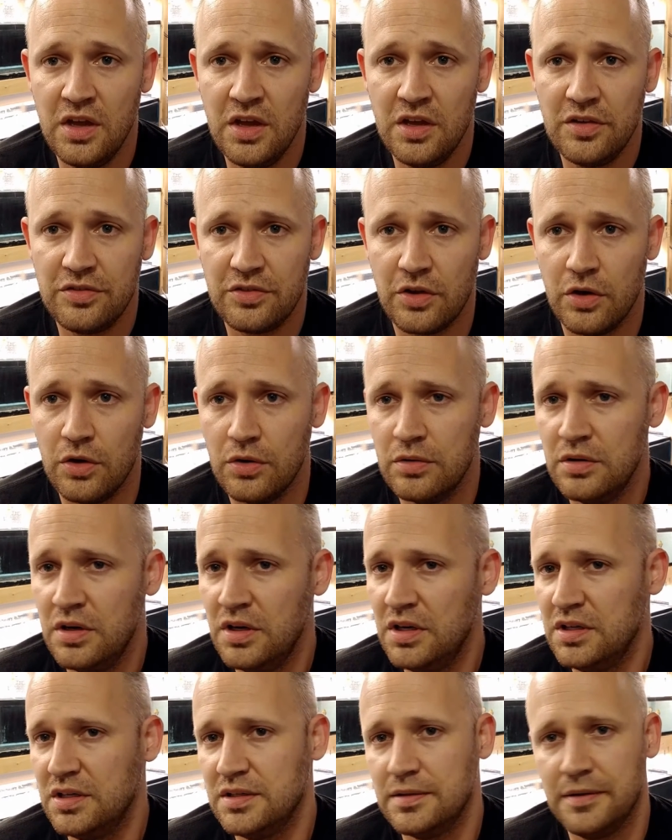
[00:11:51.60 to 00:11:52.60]
So
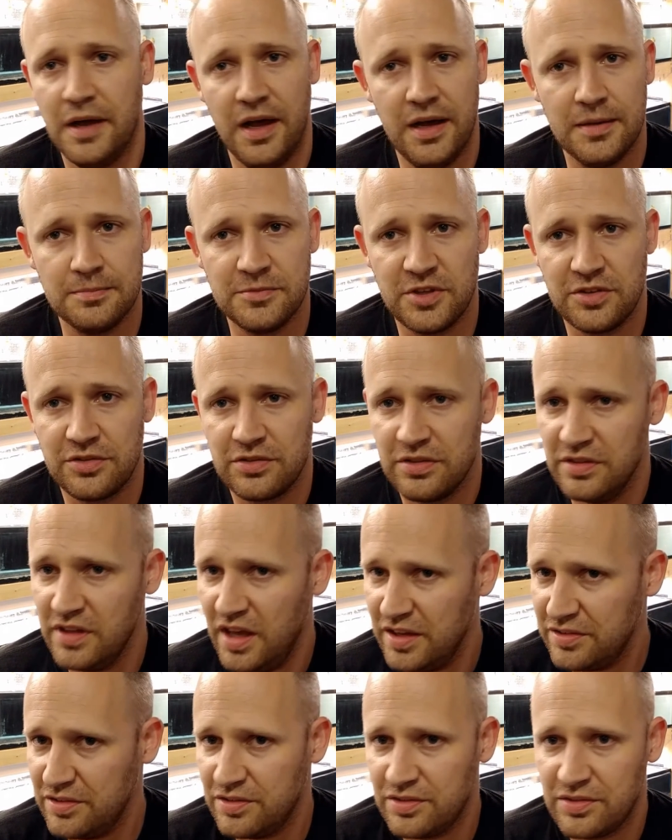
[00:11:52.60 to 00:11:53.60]
there's
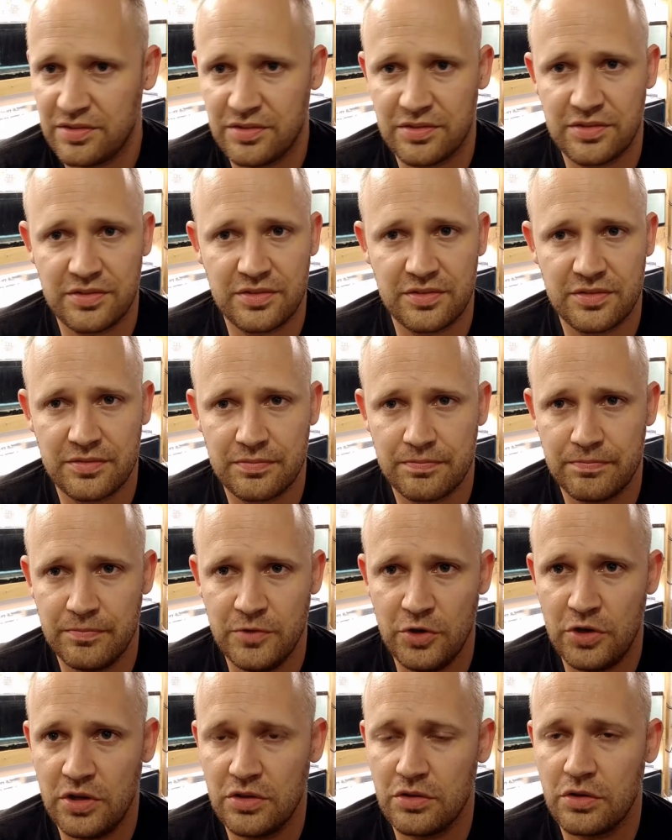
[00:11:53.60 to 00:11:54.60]
lots
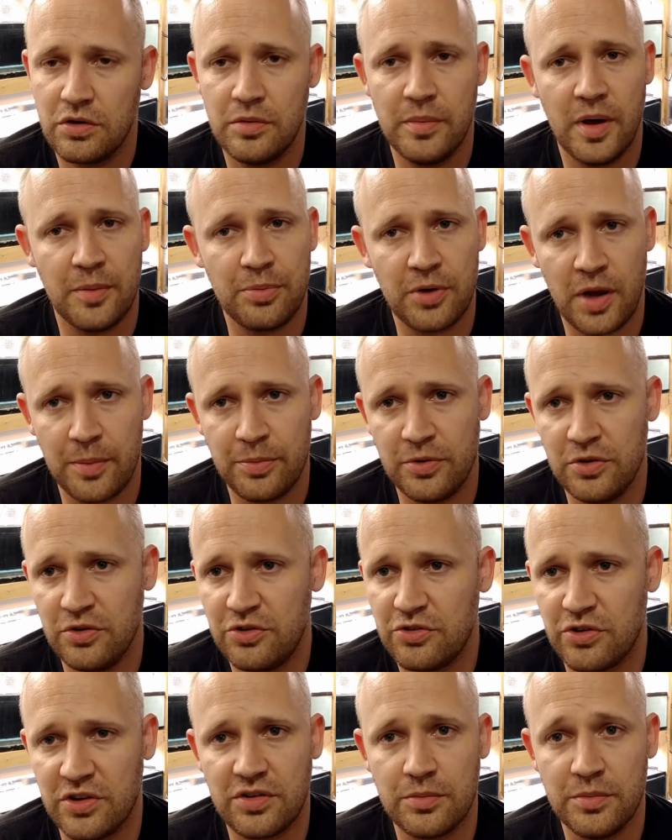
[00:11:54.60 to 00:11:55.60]
you can learn about proper
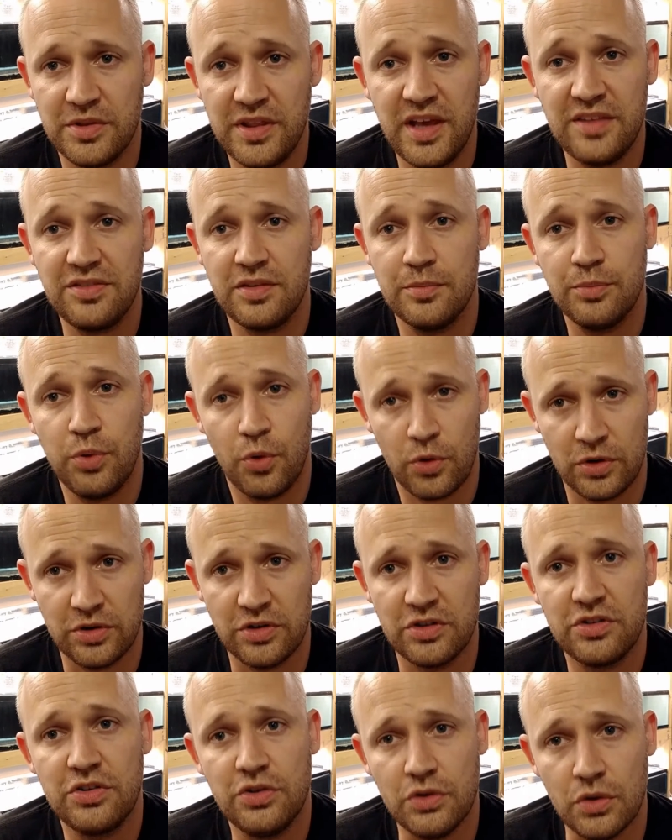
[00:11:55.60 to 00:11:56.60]
nutrition, but that's
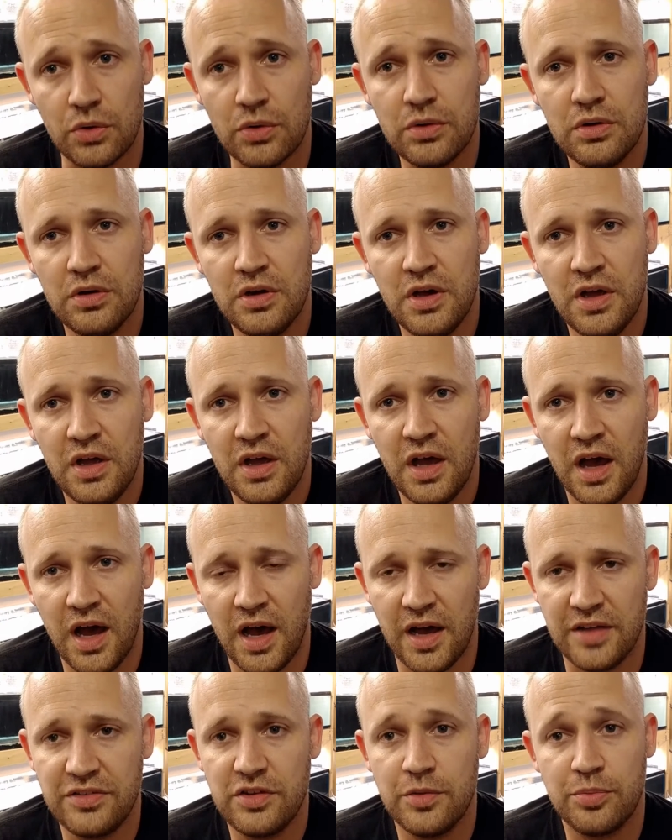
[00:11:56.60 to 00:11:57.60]
important too
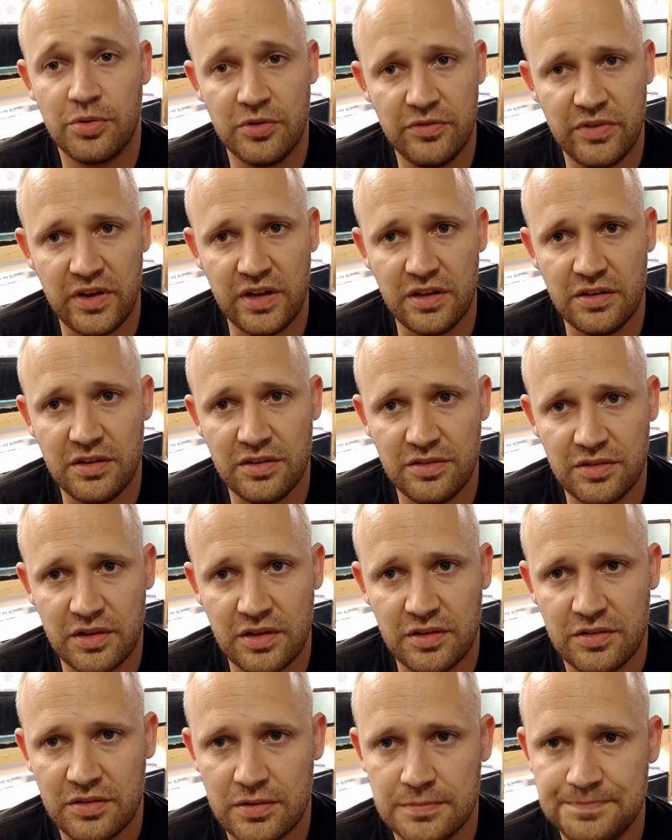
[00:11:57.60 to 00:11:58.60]
to preventing
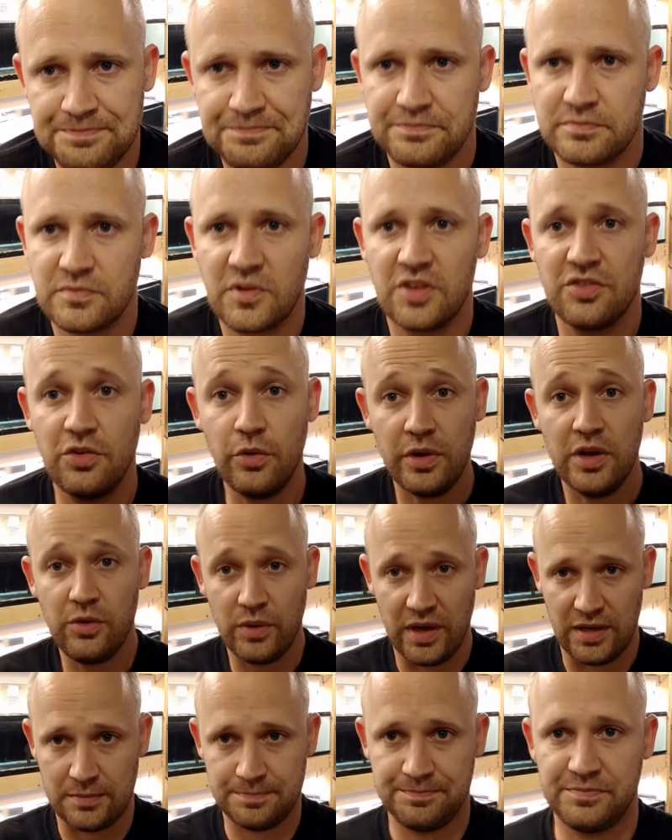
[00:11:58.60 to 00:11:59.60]
disease. So
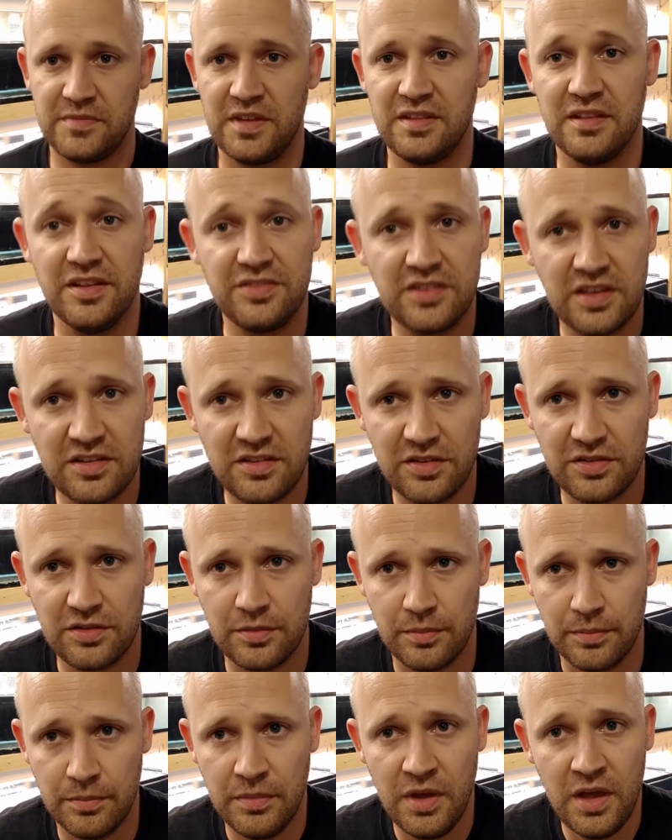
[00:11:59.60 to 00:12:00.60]
anyway, let's get to
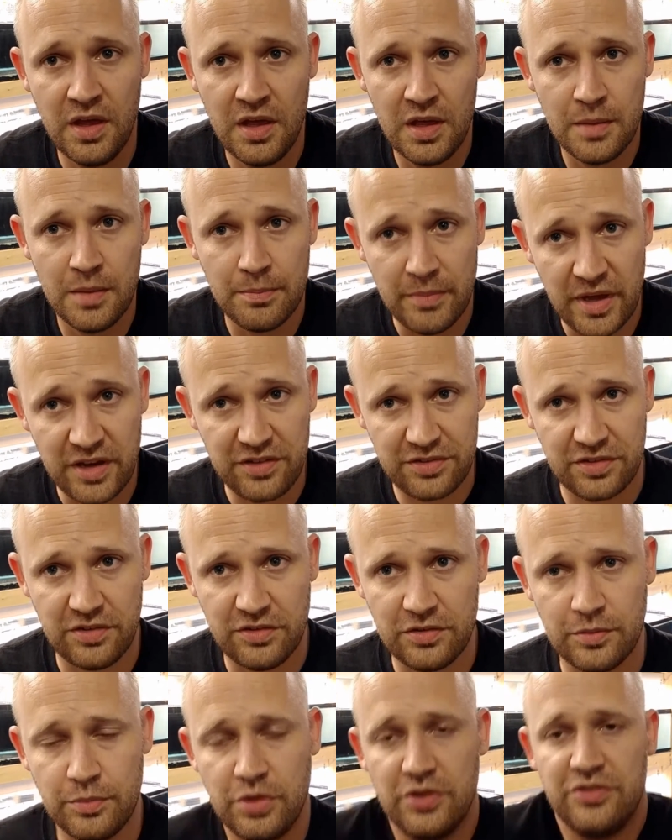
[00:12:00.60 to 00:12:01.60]
some
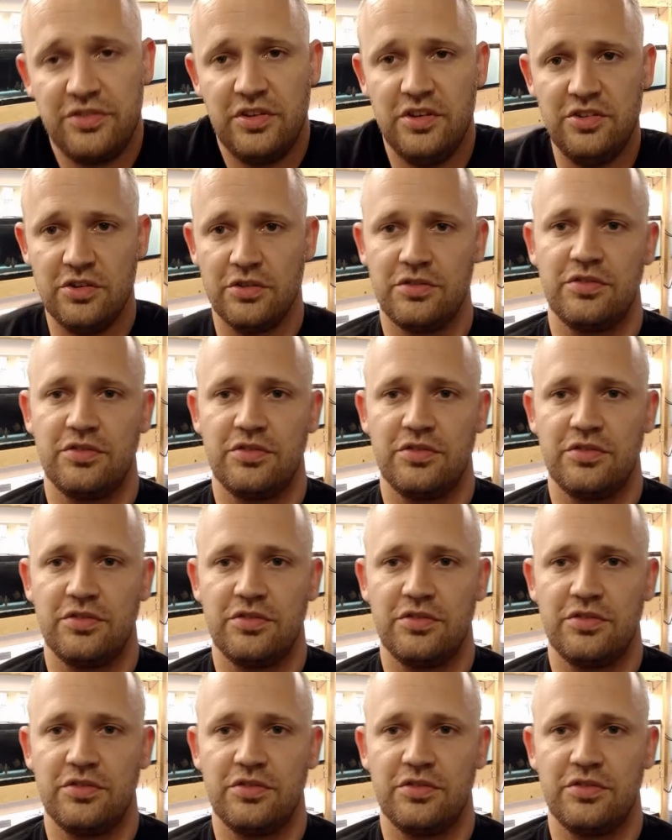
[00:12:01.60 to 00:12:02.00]
medicines and procedures.